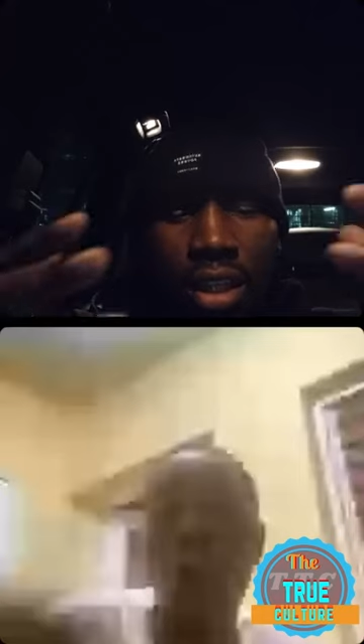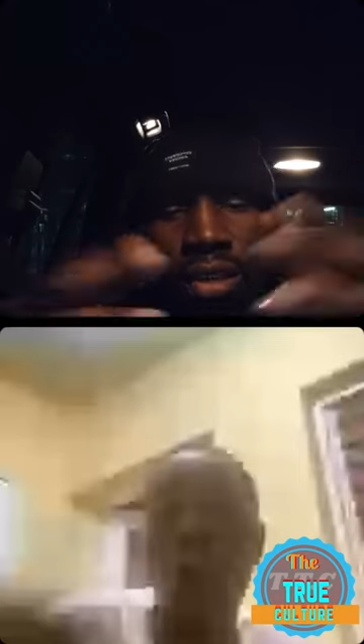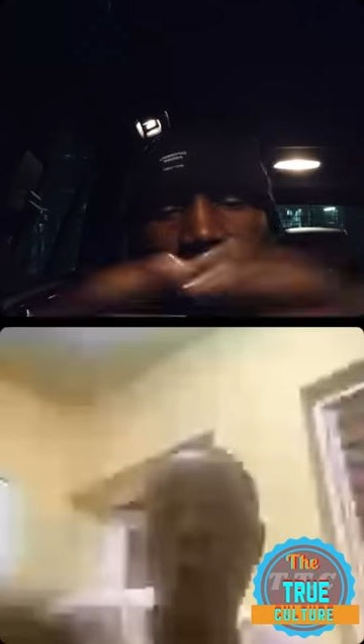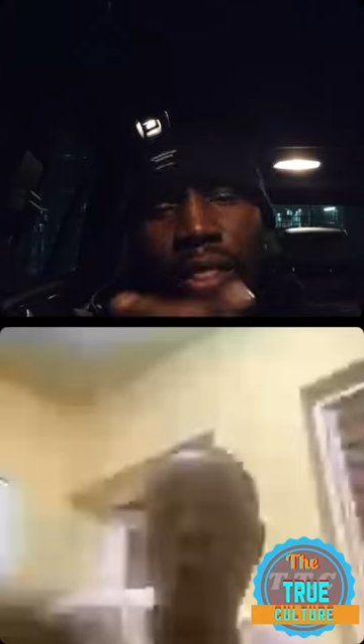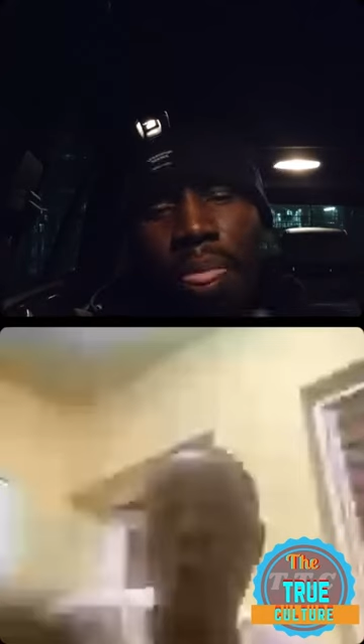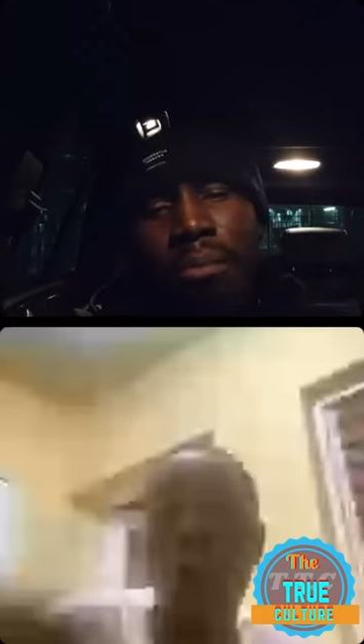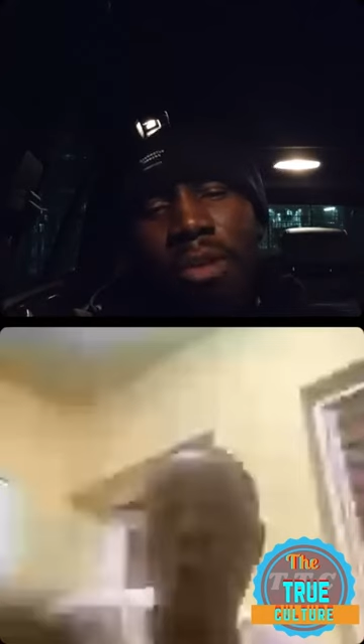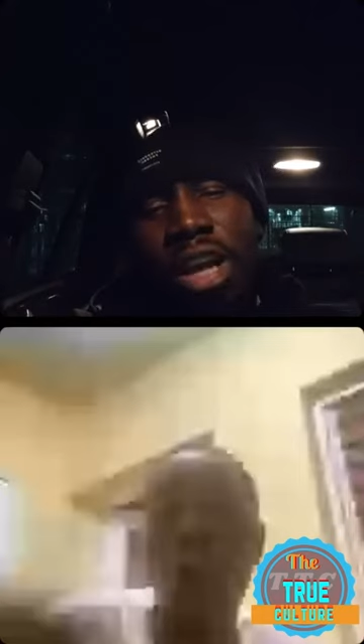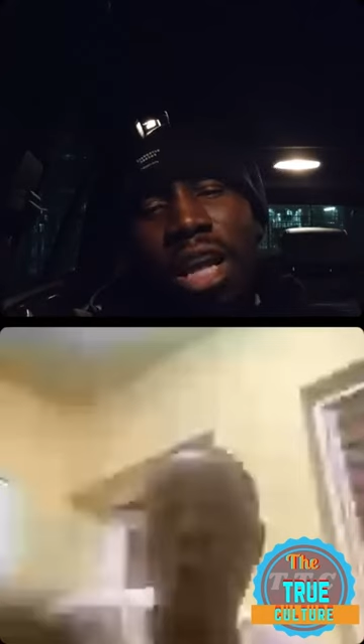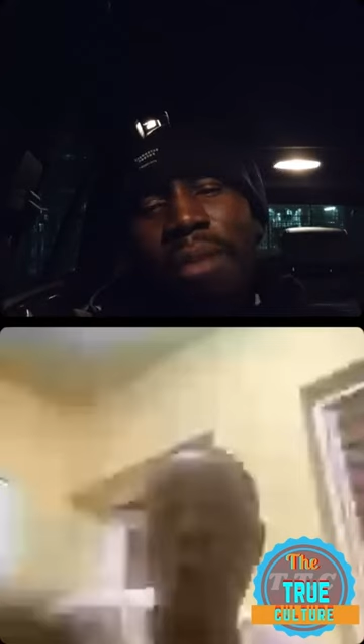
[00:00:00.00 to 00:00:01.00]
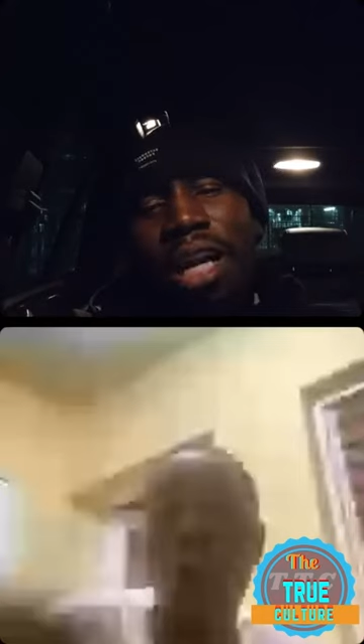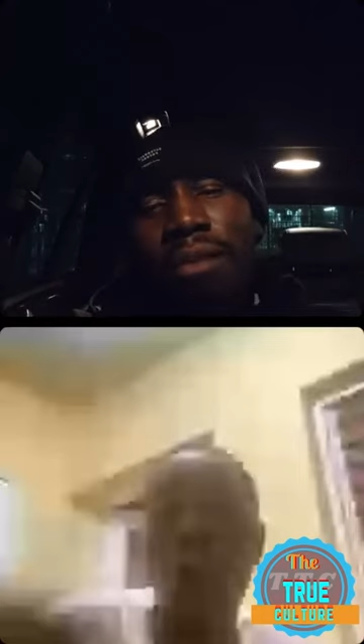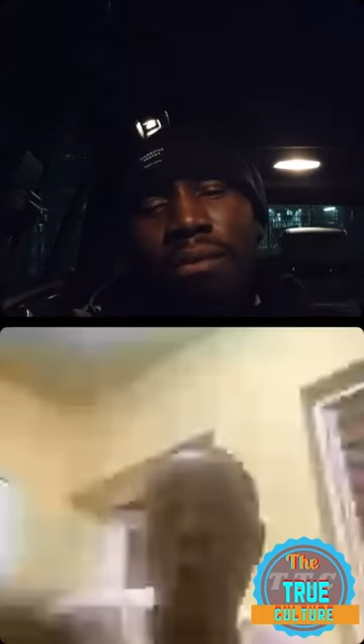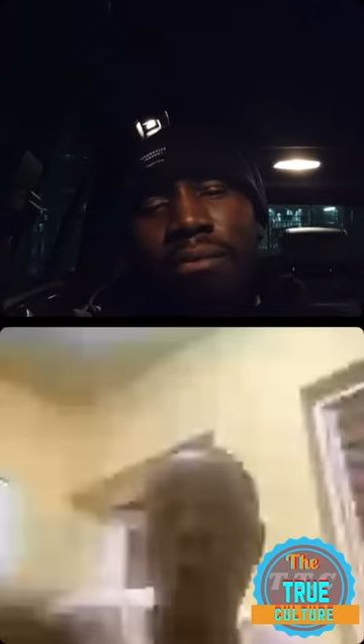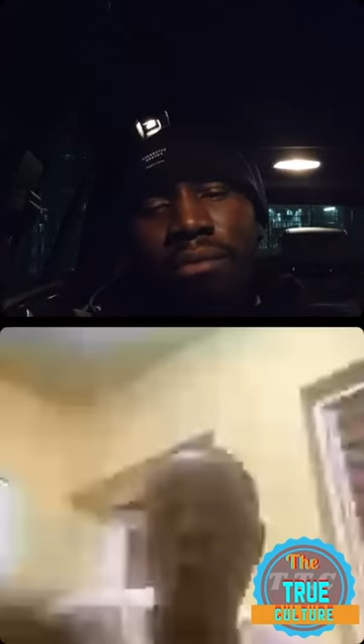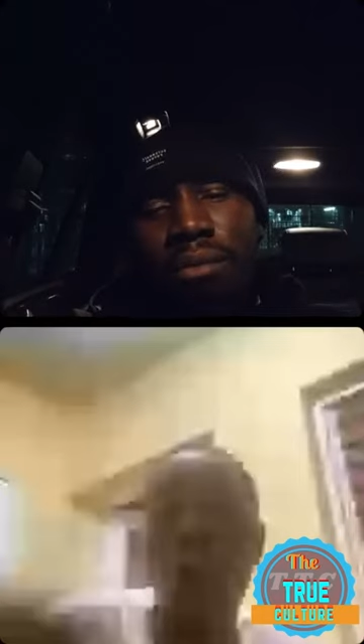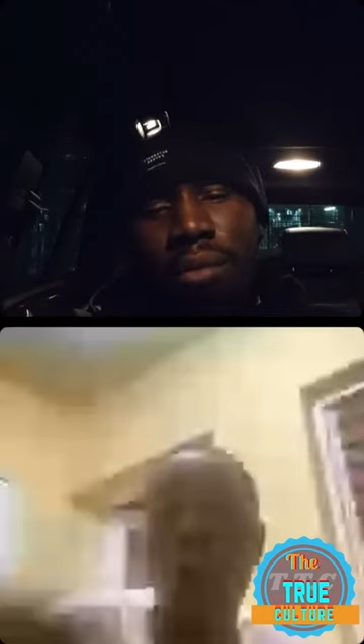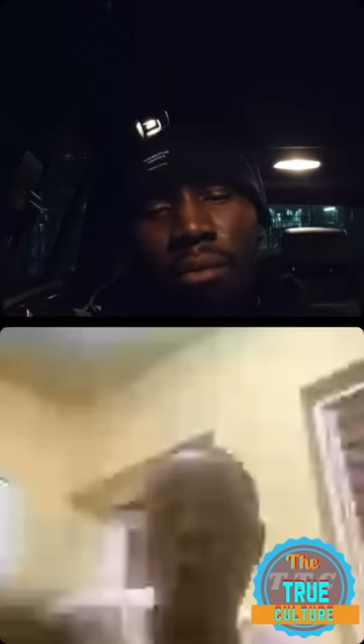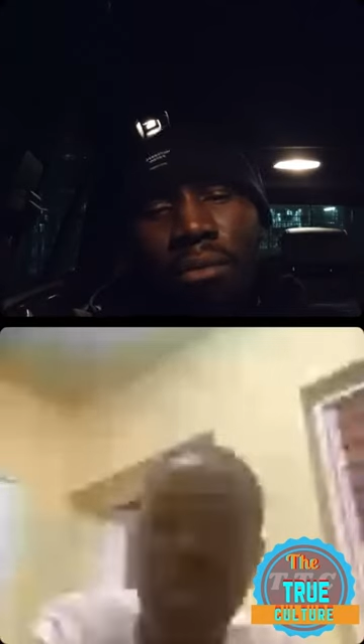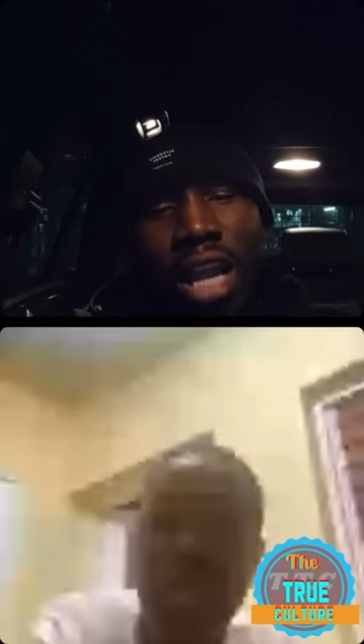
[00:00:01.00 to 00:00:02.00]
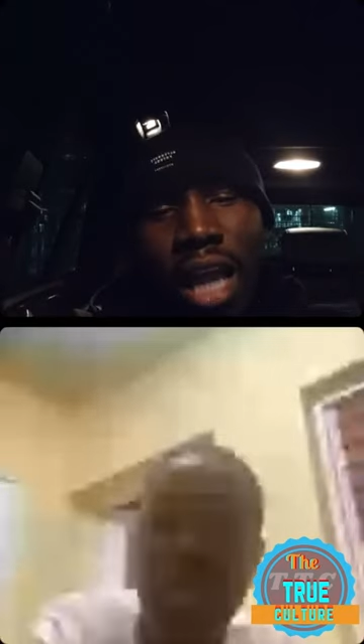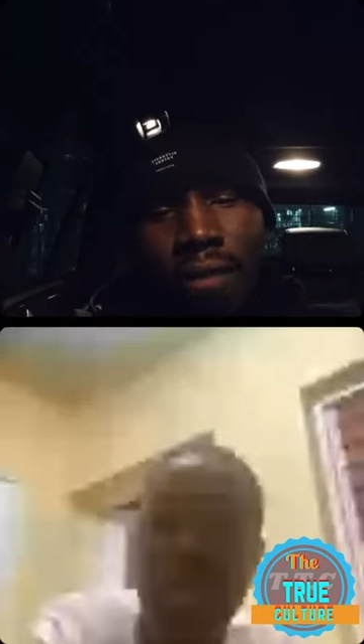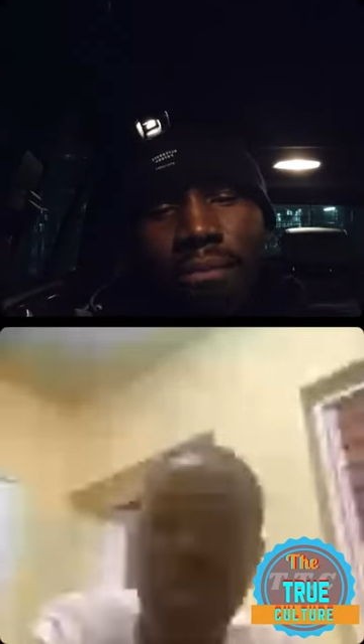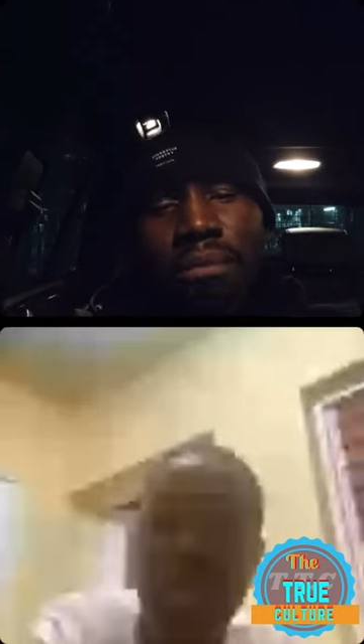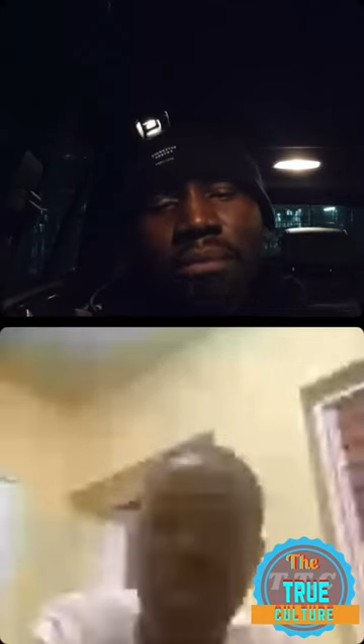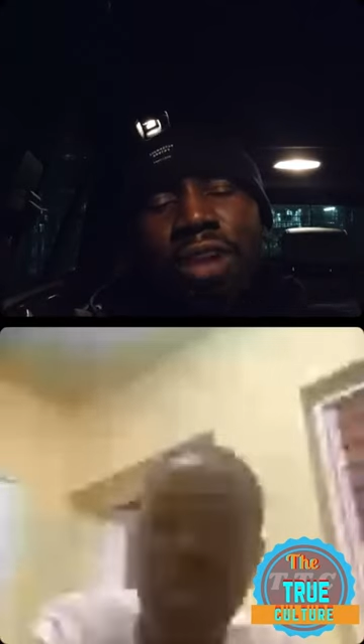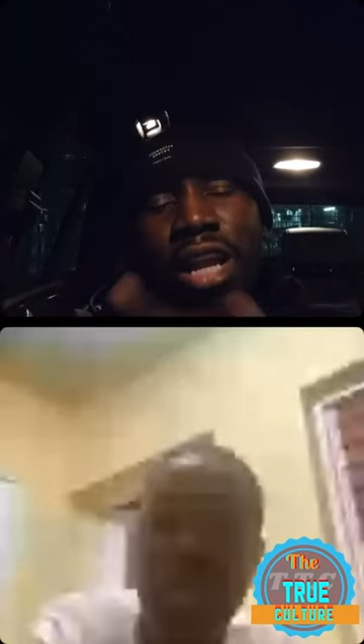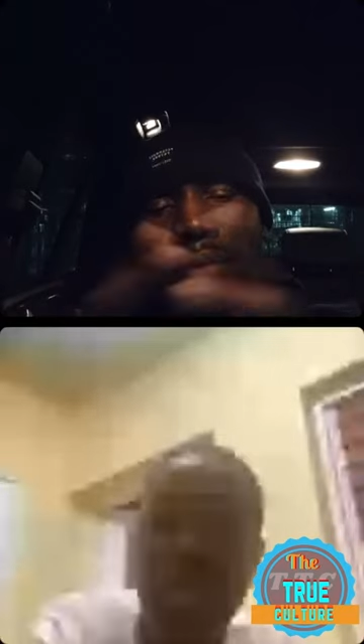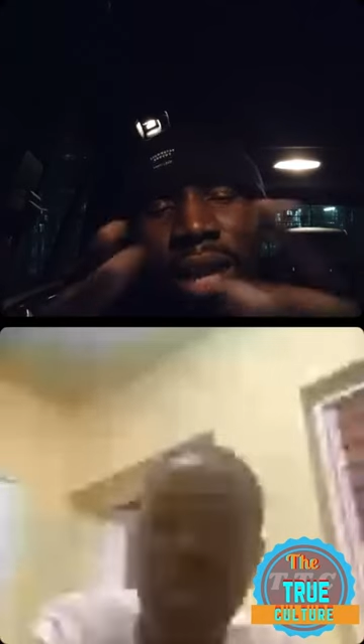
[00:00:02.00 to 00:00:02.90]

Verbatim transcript: your speaker. Brother, me, brother, brother, me I go